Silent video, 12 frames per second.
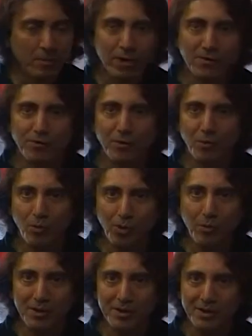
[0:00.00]
But if a
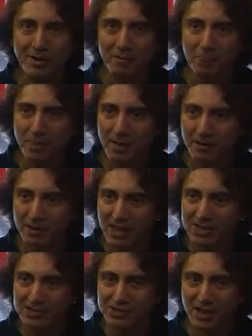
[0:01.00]
woman
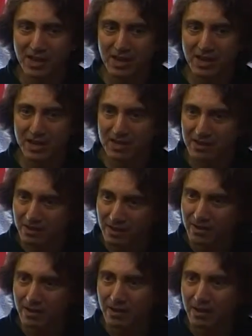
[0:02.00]
gets a
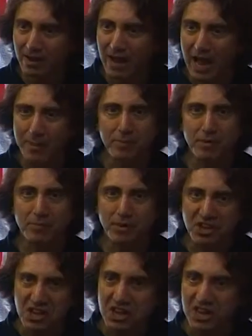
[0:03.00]
happy
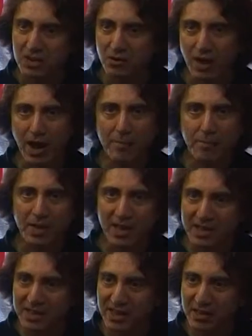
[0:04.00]
beginning or
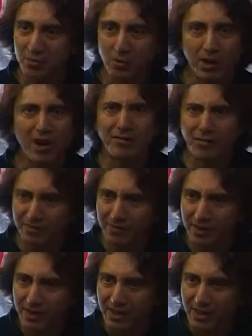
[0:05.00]
happy ending or
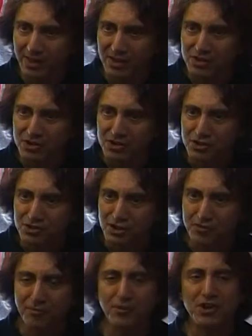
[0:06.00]
whatever,
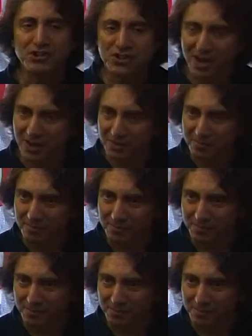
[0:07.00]
she freaks out.